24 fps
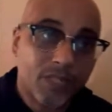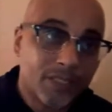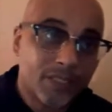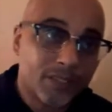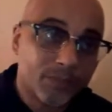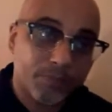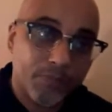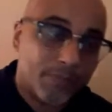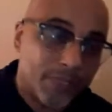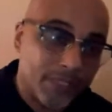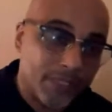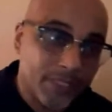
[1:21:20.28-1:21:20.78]

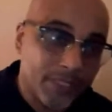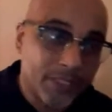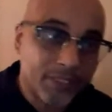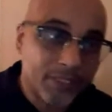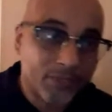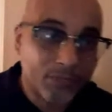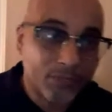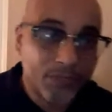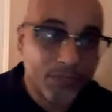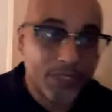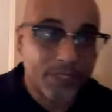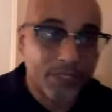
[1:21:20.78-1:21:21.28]
Me
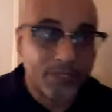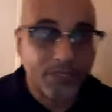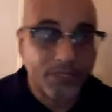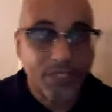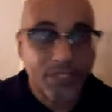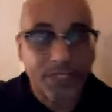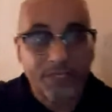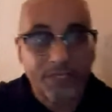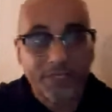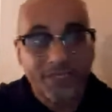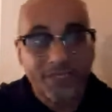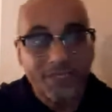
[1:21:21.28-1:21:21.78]
anywhere. You
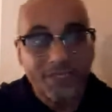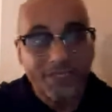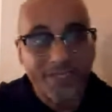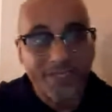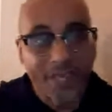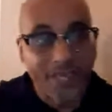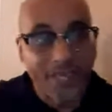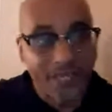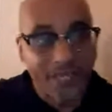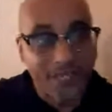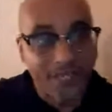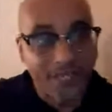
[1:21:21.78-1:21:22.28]
can't just
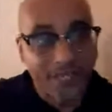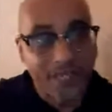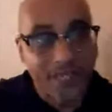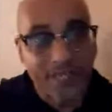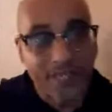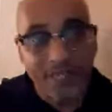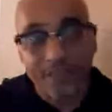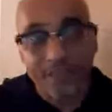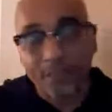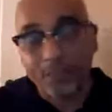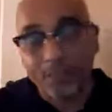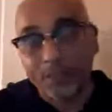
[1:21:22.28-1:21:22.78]
say anything to
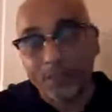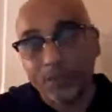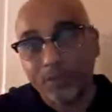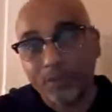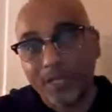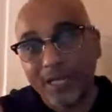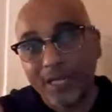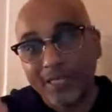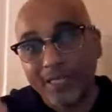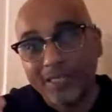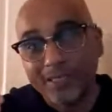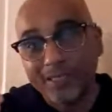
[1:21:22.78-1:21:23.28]
me. You
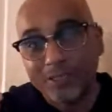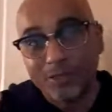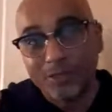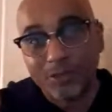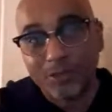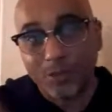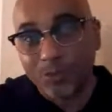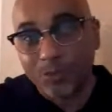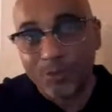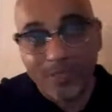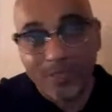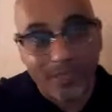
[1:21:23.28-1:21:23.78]
can't just
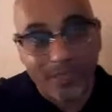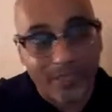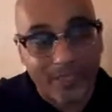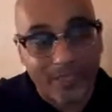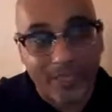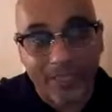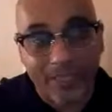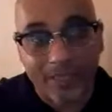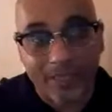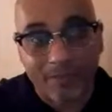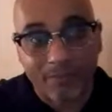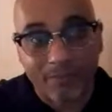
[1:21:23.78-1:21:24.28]
do
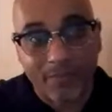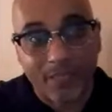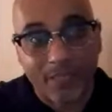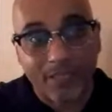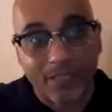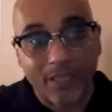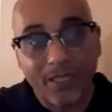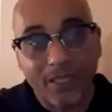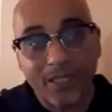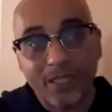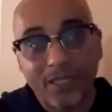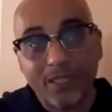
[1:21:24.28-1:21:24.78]
anything to me.
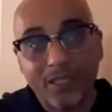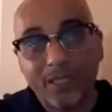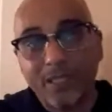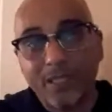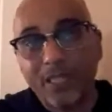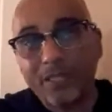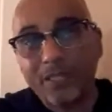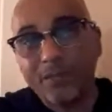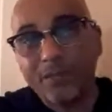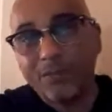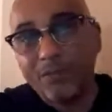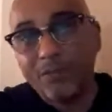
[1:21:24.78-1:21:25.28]

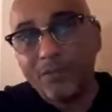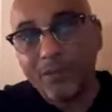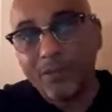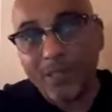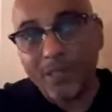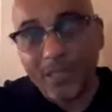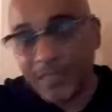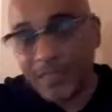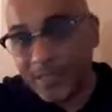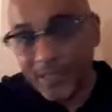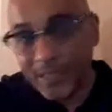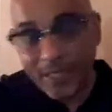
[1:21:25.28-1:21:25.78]
You can't do
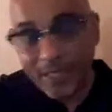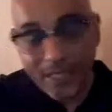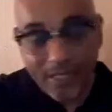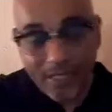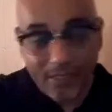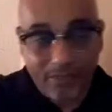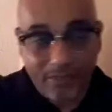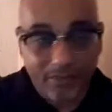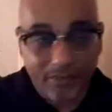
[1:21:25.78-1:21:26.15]
none of that.